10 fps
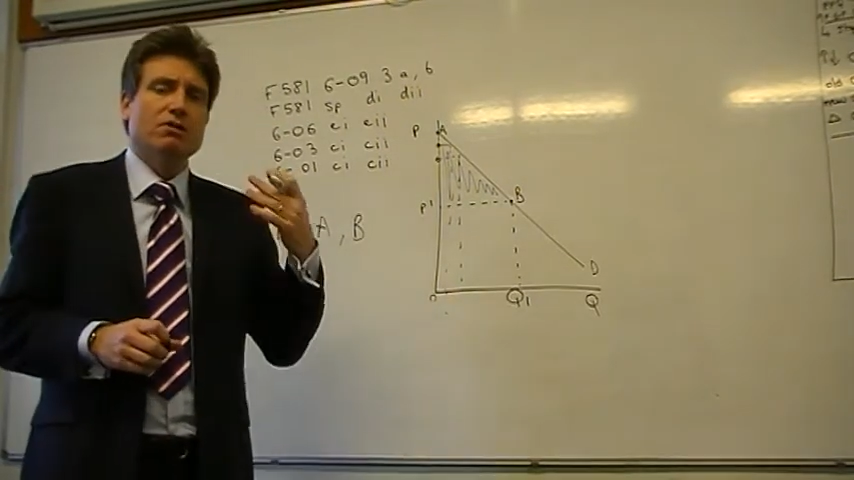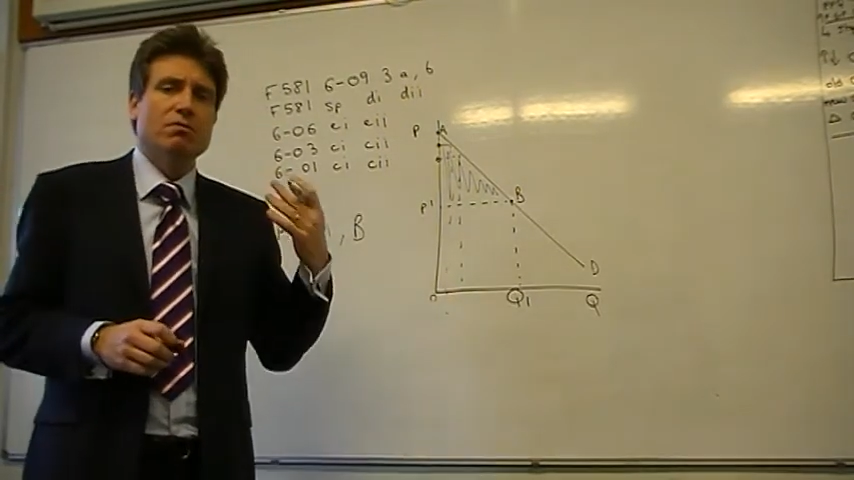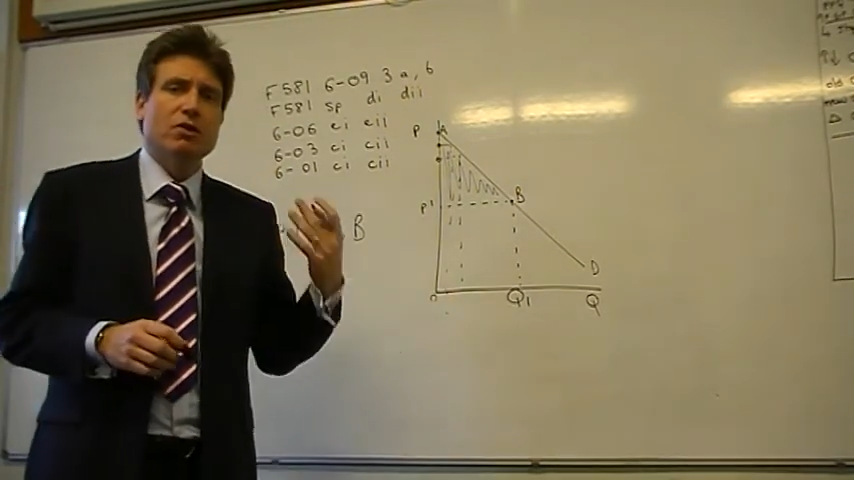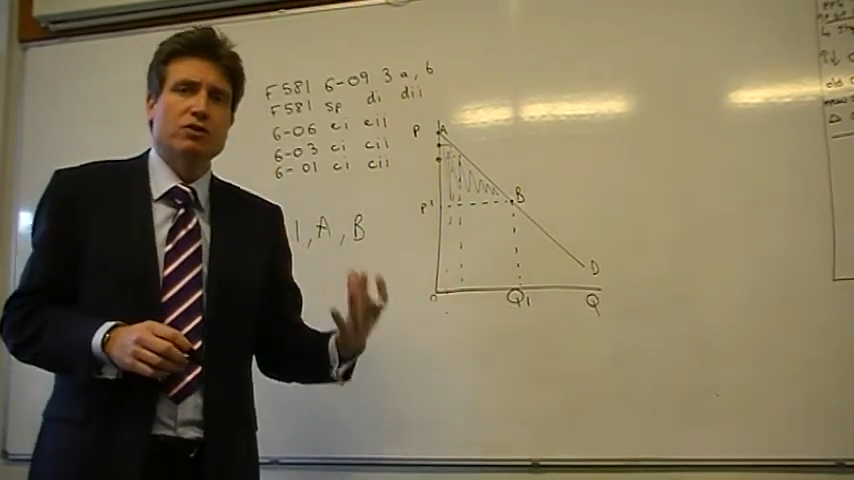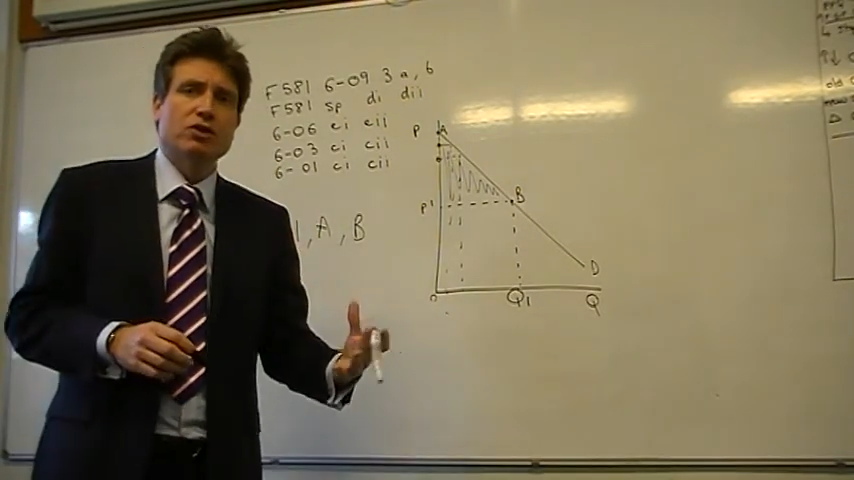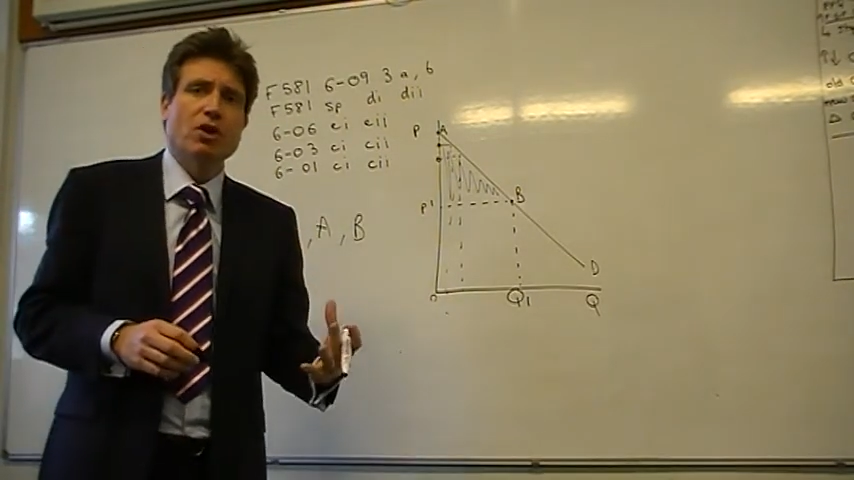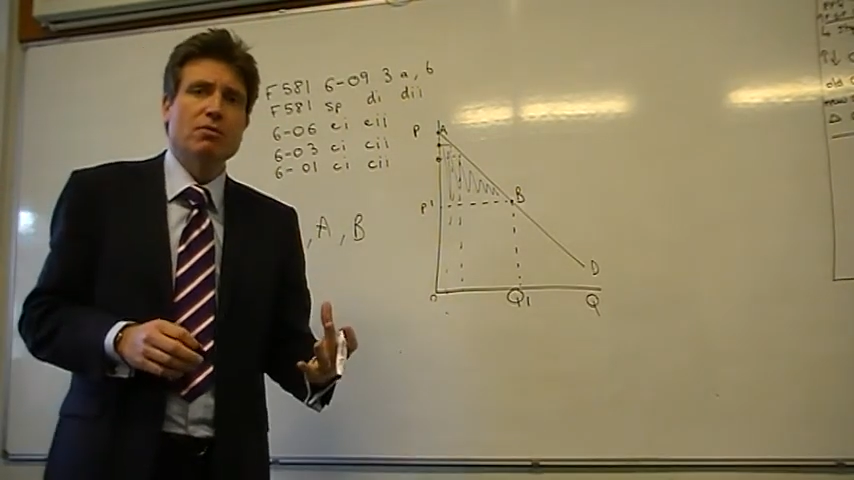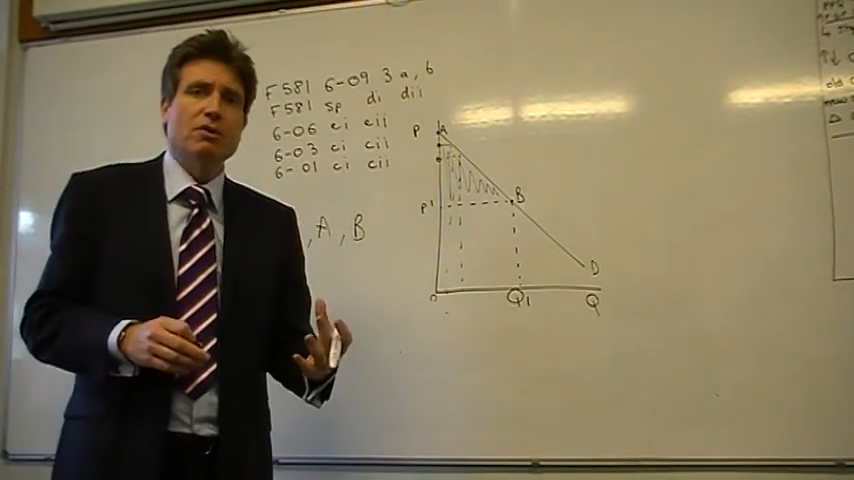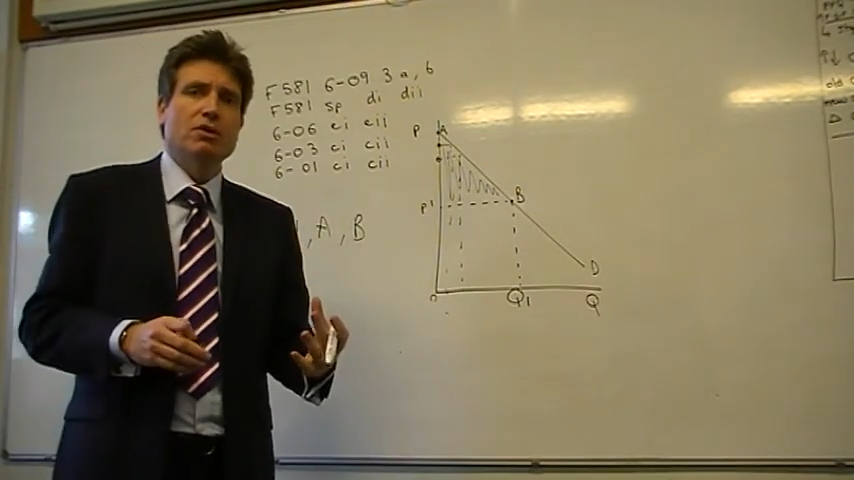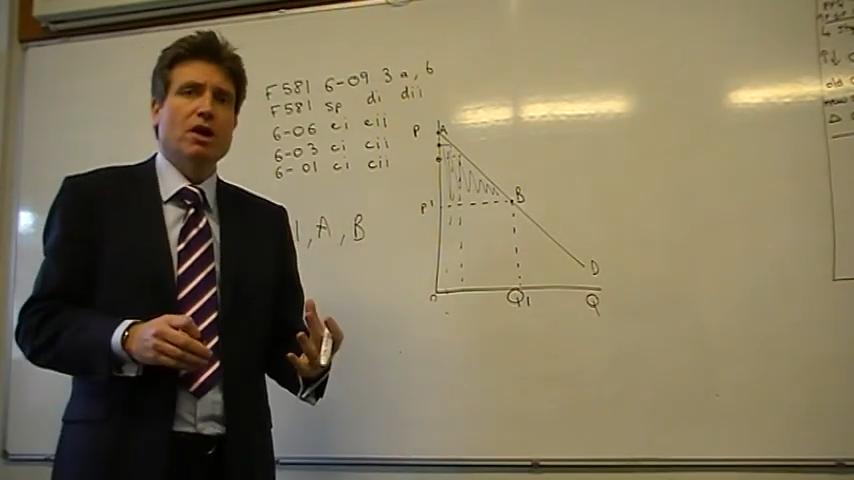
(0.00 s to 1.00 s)
the most
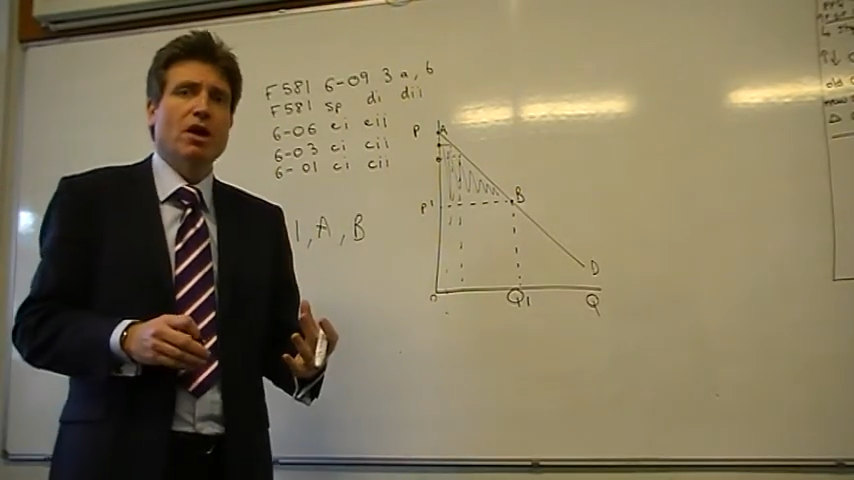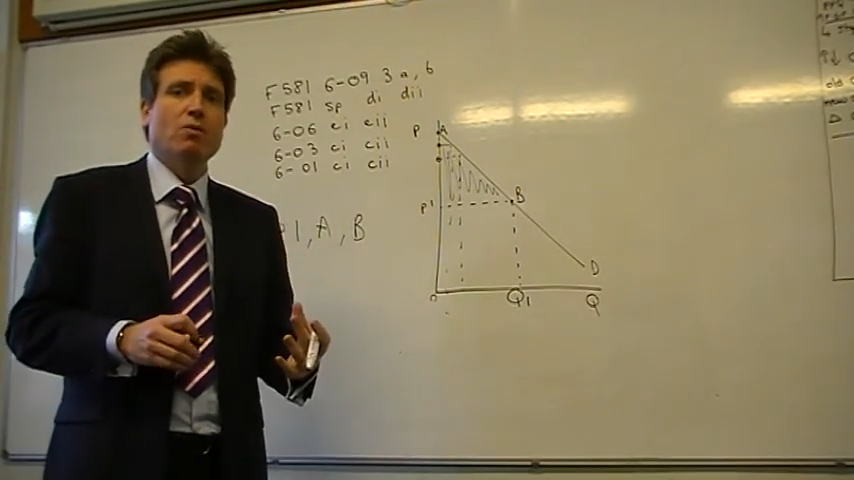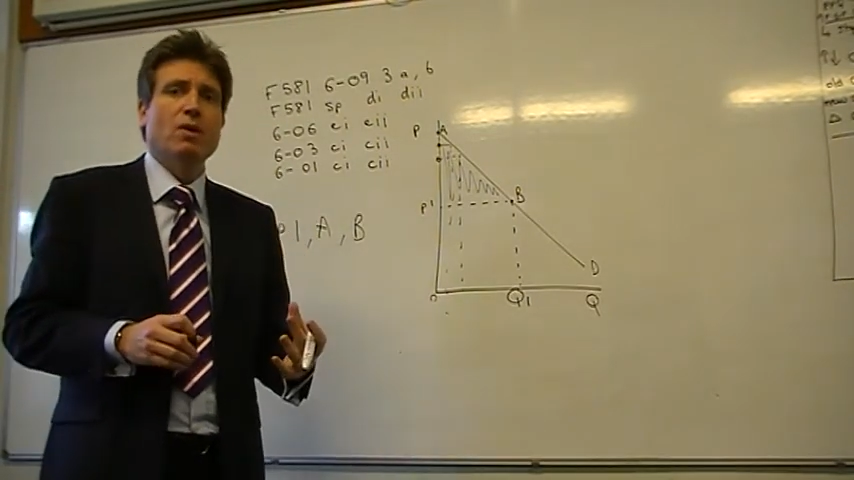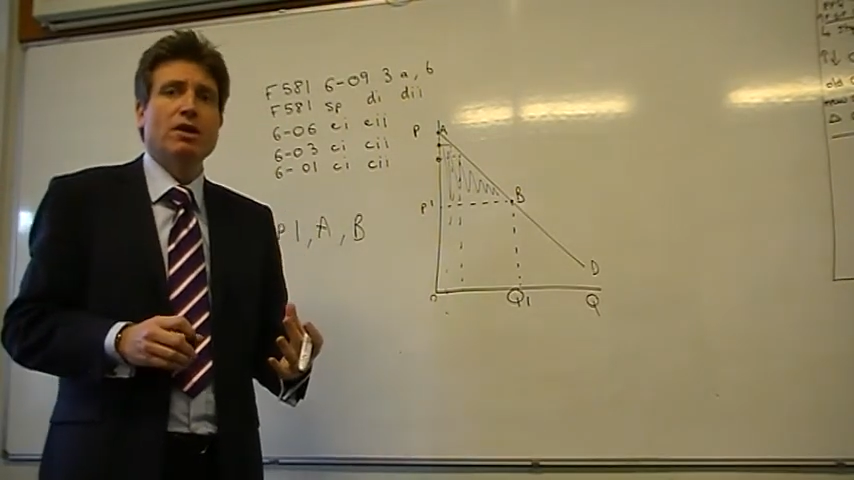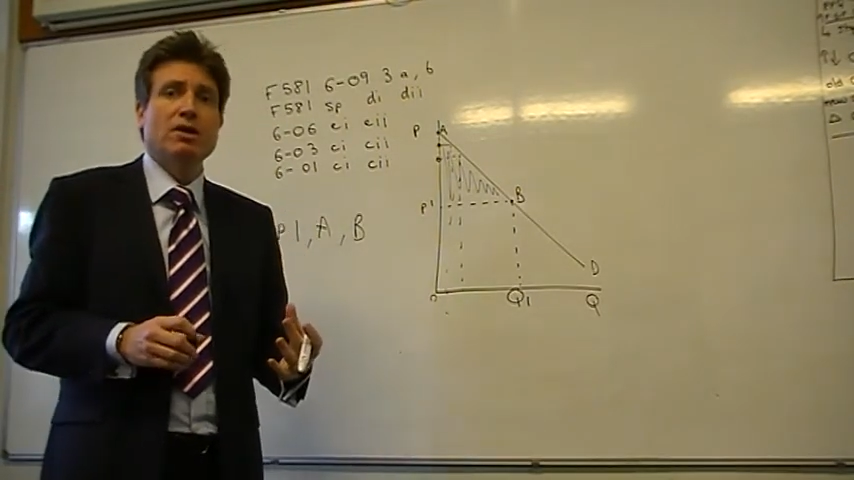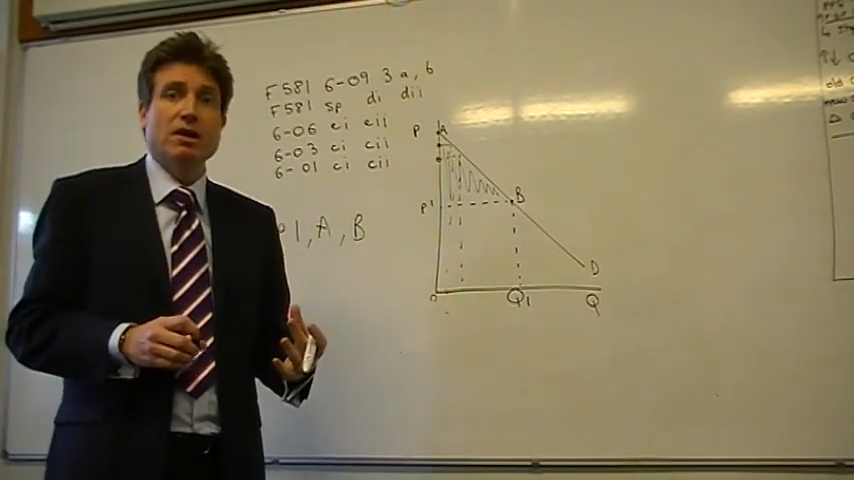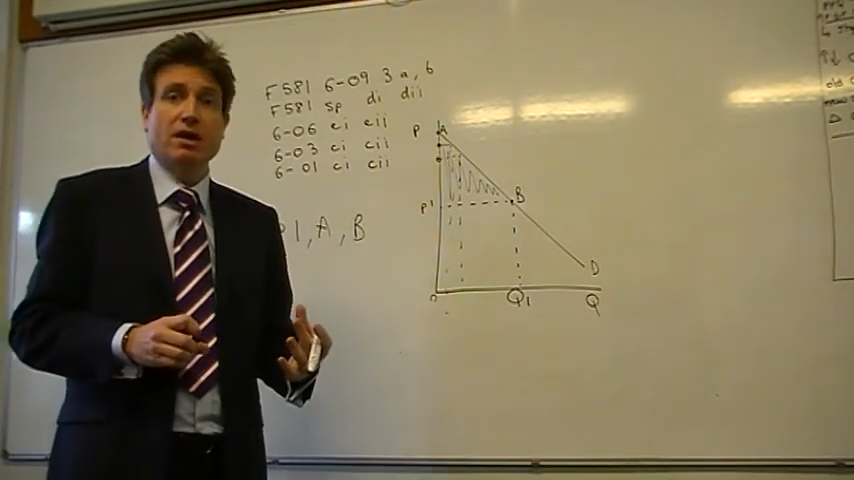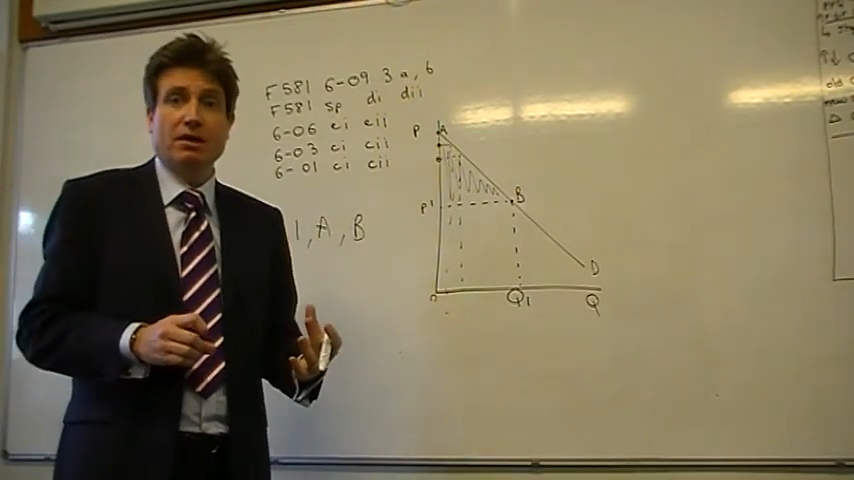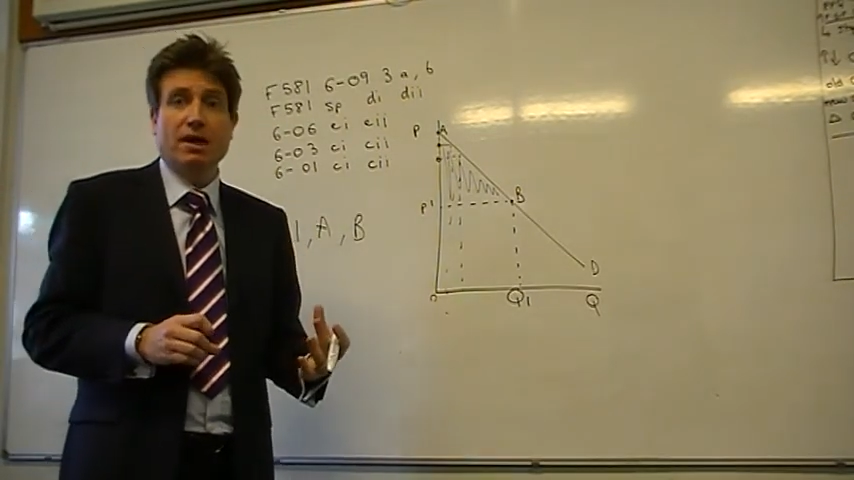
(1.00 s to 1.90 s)
common way you're going to